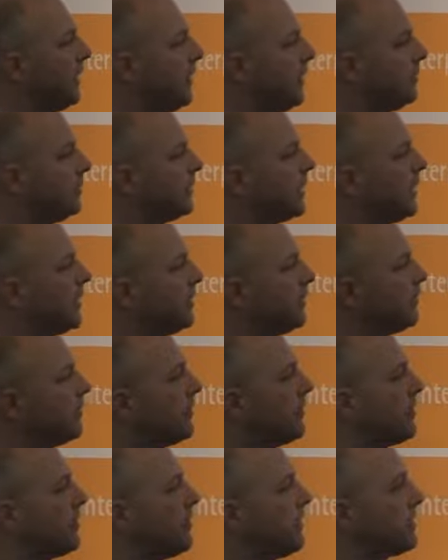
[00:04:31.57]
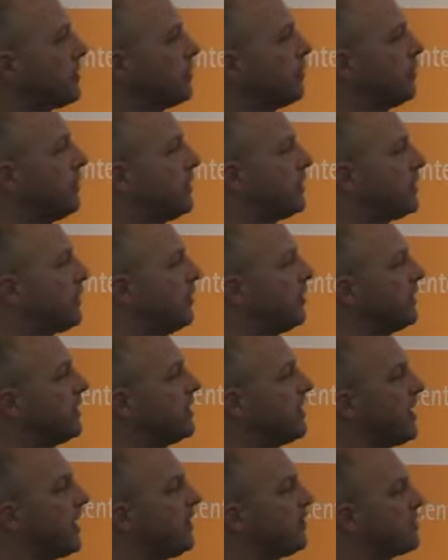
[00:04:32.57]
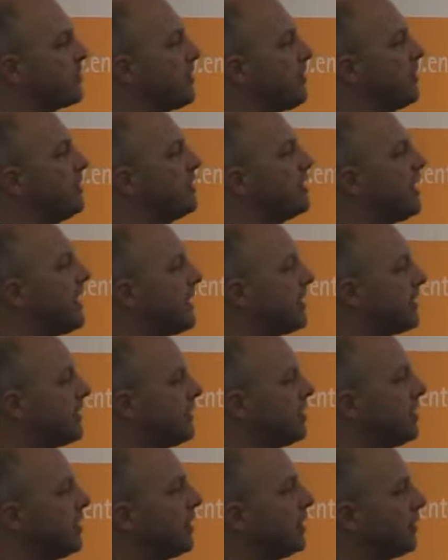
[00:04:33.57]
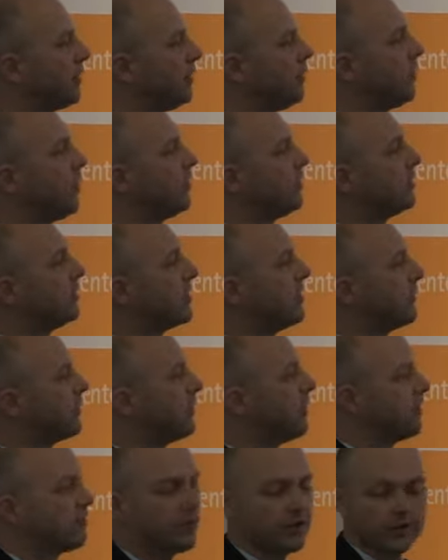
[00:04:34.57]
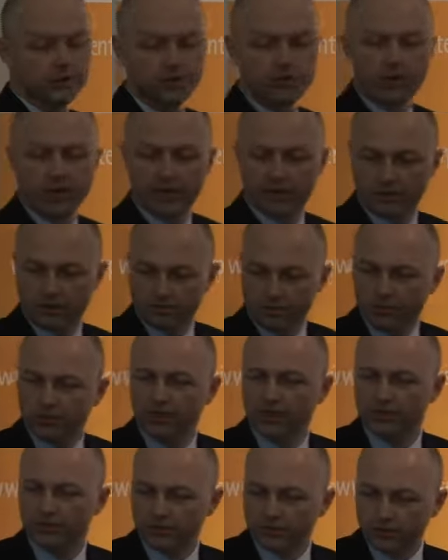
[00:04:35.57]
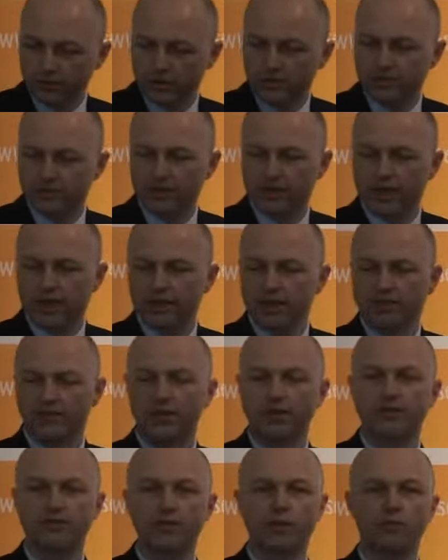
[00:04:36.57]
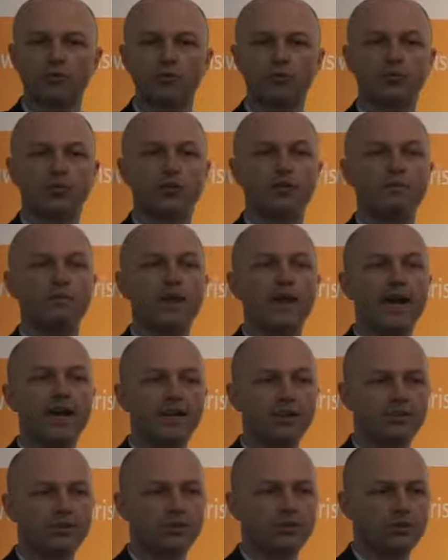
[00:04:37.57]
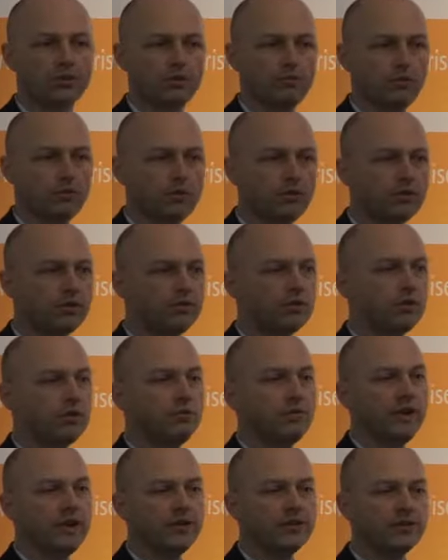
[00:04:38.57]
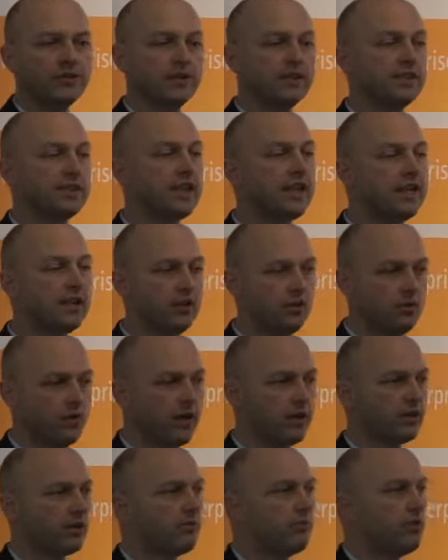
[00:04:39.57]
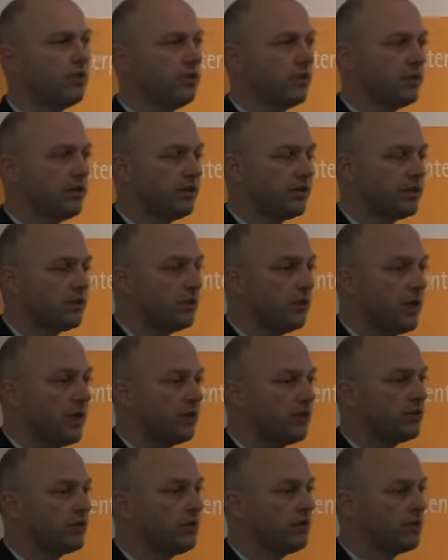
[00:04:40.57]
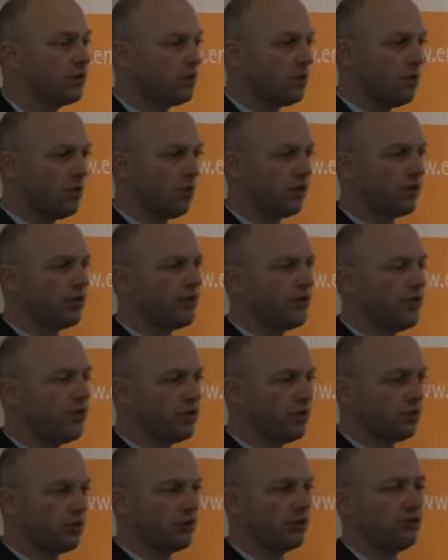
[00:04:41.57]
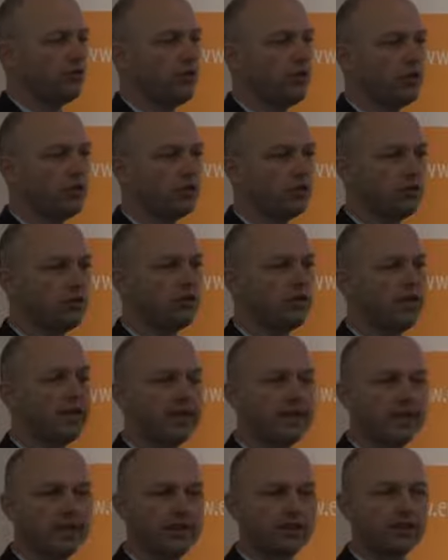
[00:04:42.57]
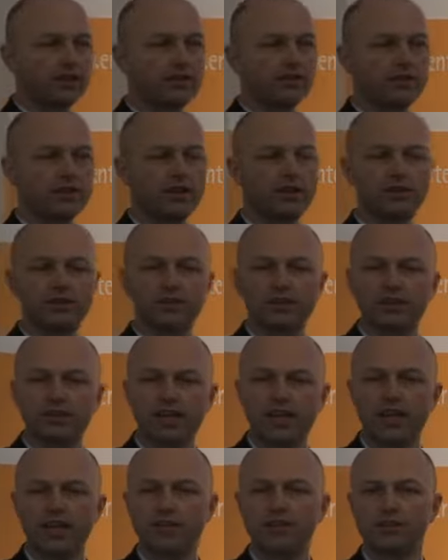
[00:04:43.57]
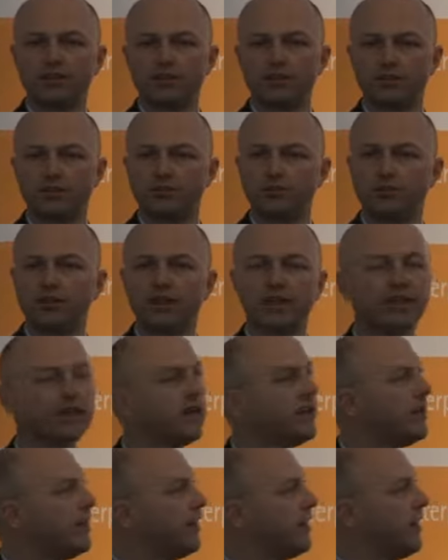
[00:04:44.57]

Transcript: The disciplines certainly now start to get a little more difficult because you have communities, right? So now you have to have someone who's going to manage those communities, going to manage the data around communities as well too. So your organizational structure is going to start to change as you bring